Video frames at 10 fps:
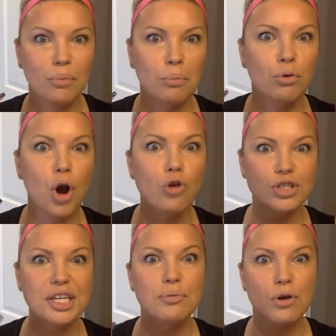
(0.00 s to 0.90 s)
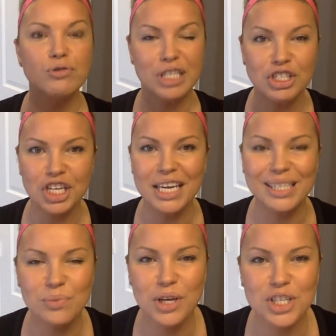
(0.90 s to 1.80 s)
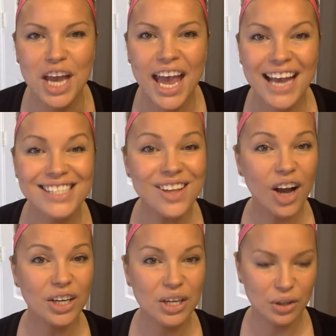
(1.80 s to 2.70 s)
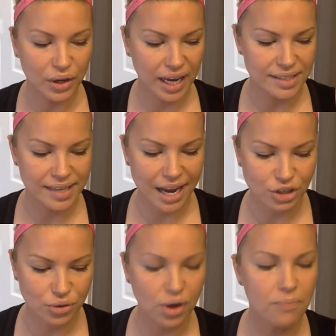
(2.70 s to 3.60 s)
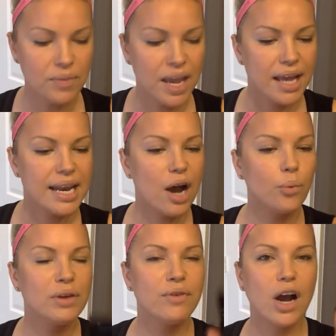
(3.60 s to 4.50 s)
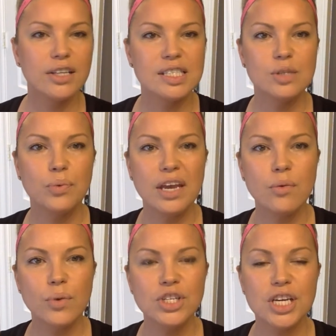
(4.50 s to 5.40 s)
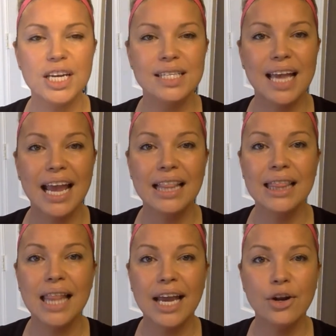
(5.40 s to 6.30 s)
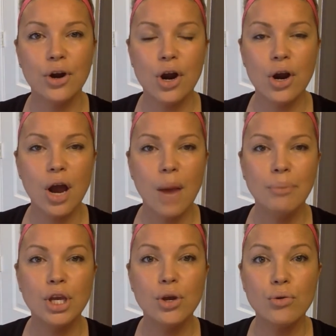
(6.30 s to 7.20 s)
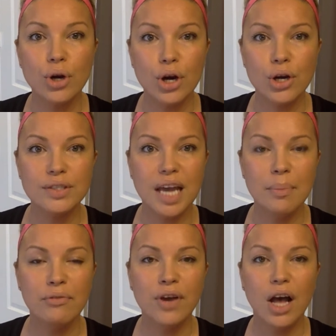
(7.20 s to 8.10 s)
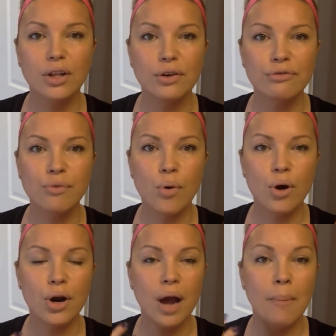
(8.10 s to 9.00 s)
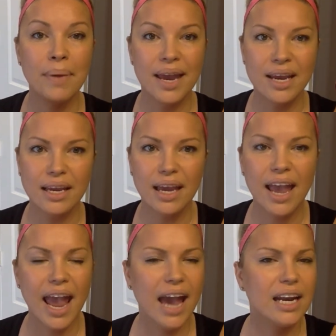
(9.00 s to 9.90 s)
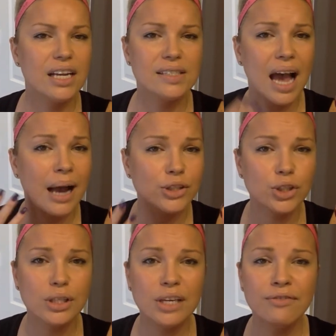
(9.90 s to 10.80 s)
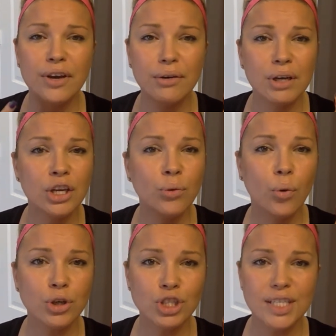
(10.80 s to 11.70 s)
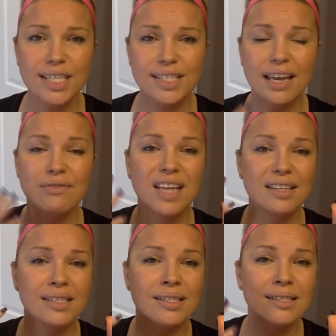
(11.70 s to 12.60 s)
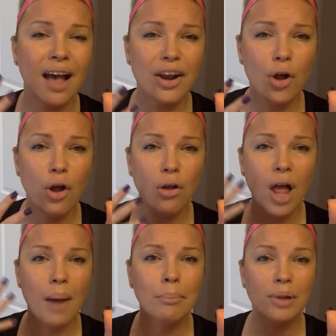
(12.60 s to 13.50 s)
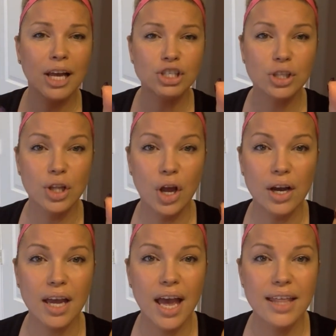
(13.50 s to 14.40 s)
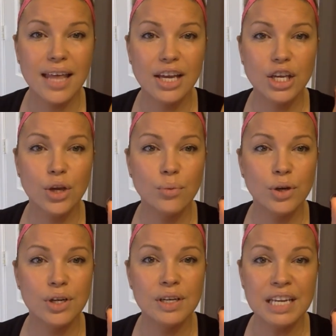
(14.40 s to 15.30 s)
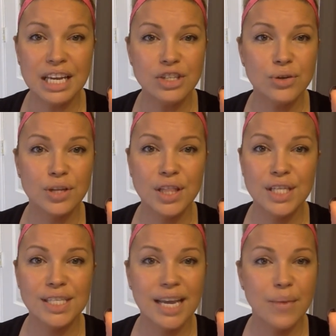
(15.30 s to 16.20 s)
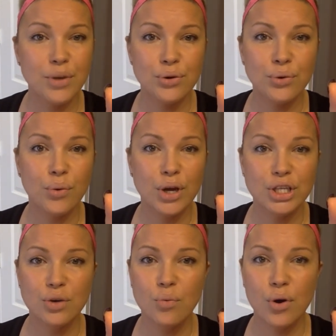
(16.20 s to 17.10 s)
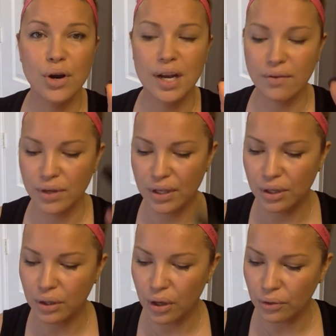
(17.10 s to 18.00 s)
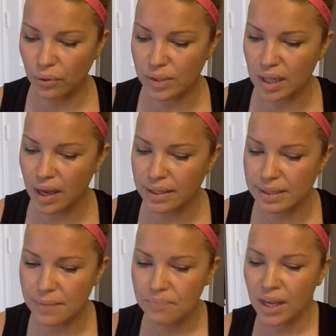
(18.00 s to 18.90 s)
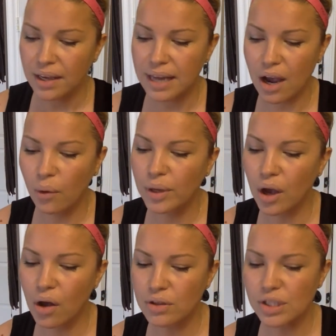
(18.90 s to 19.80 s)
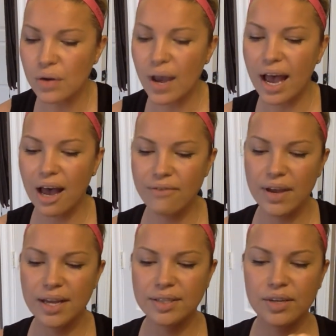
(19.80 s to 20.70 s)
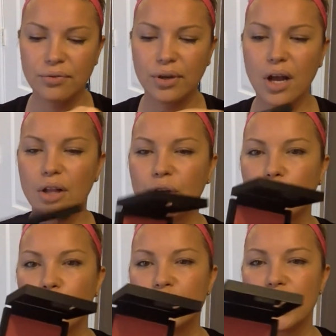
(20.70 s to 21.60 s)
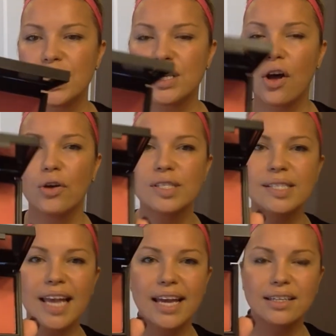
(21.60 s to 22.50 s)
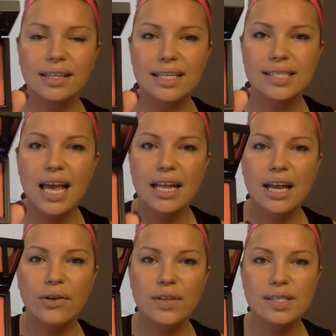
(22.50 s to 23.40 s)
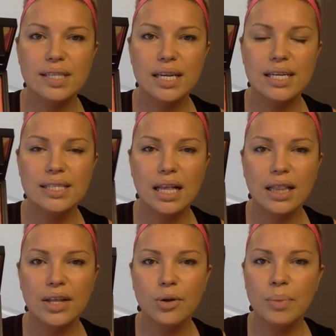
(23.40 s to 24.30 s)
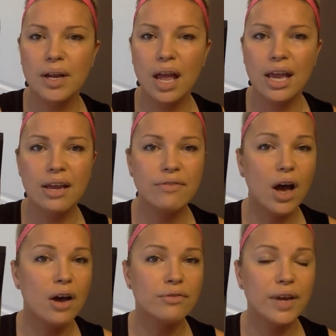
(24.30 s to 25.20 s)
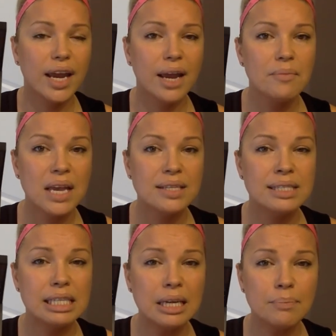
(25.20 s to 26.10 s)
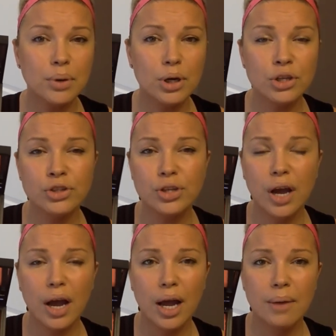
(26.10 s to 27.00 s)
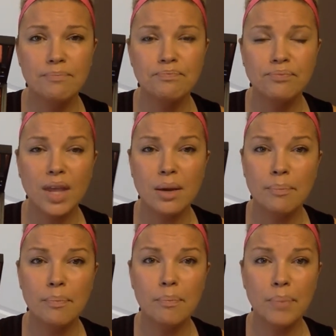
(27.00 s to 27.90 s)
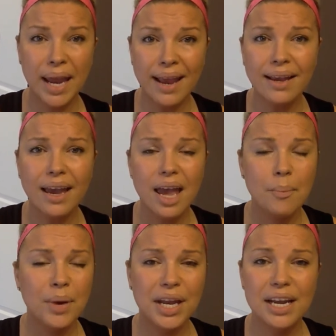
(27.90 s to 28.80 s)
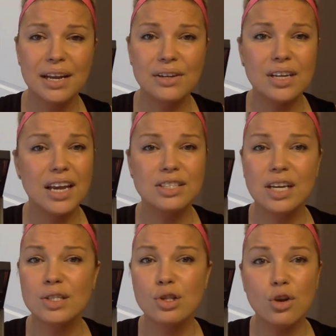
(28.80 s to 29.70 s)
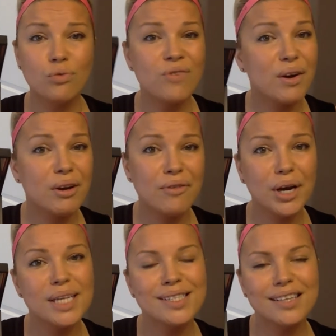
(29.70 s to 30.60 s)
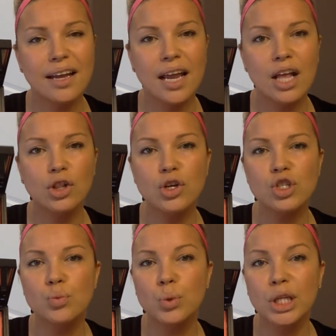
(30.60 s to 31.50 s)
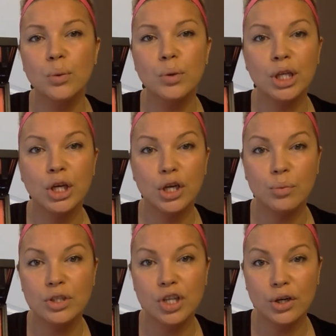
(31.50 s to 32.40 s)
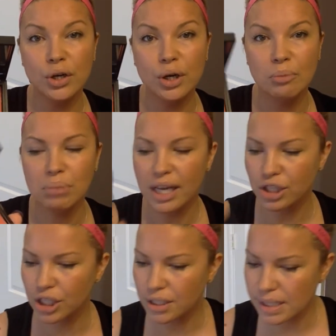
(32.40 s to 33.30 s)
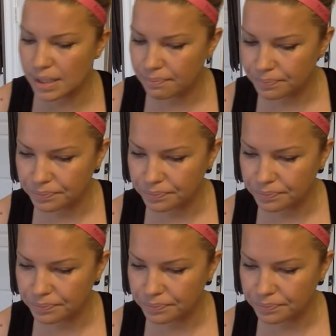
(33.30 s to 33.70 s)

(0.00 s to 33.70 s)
rosy cheeks, which is not going to look as natural. Now we've got Sweet, which is a lighter, pewter type of color for a pink. And it's actually very gorgeous. It gives that subtle blush look that you would need during the day when you're going to work and everything along those lines. Now, we also have a different color, which is called Scandalous. Now, this is a little bit of a deeper pink, but it does look very, very stunning, looks really, really good with darker complexions.